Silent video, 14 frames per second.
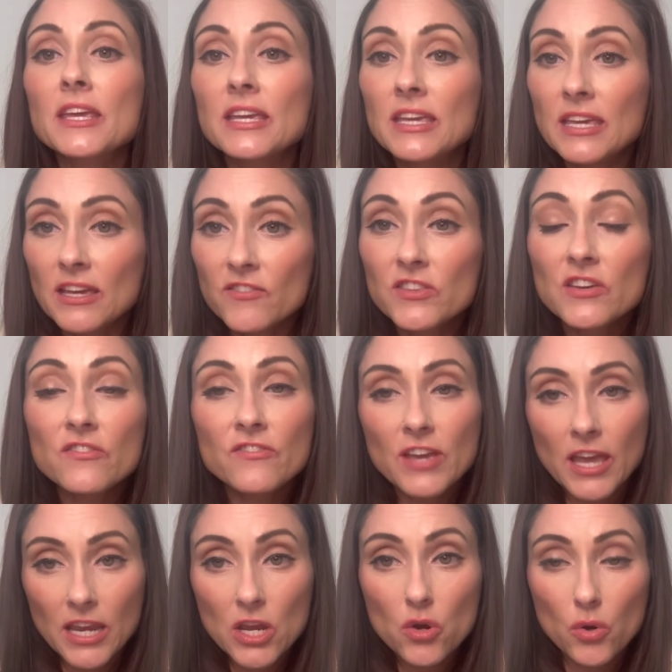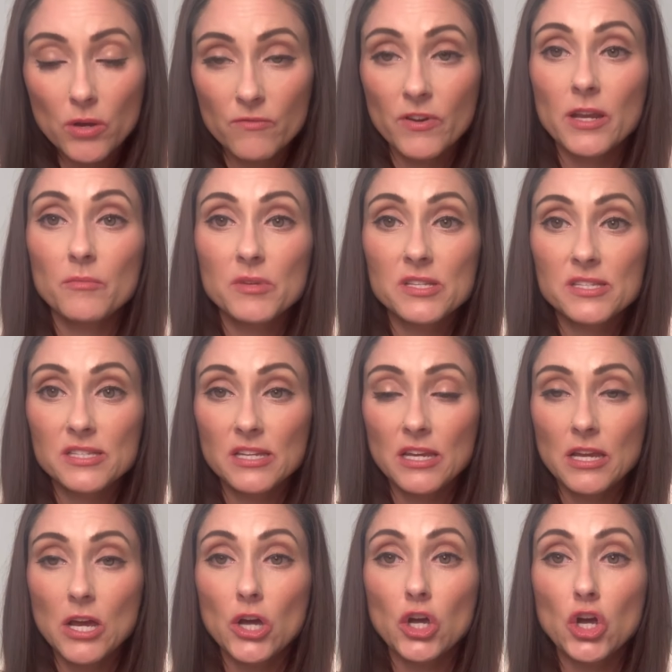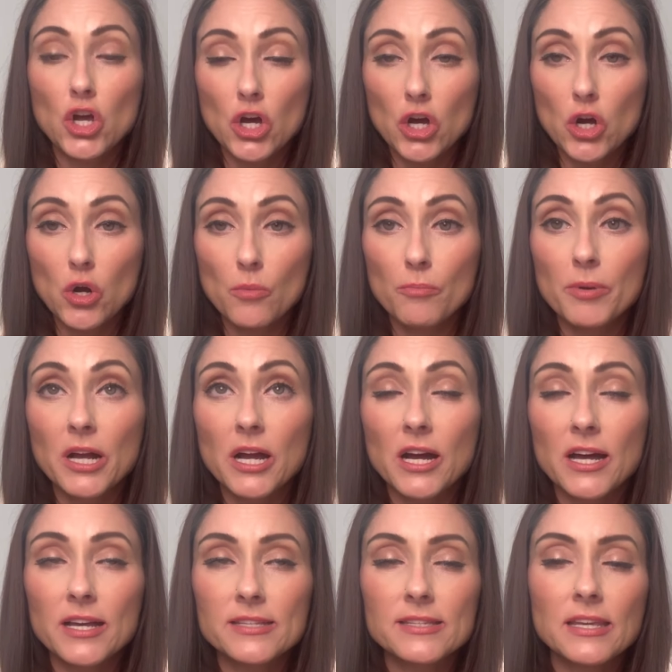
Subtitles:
give the Vanicream vitamin C a go because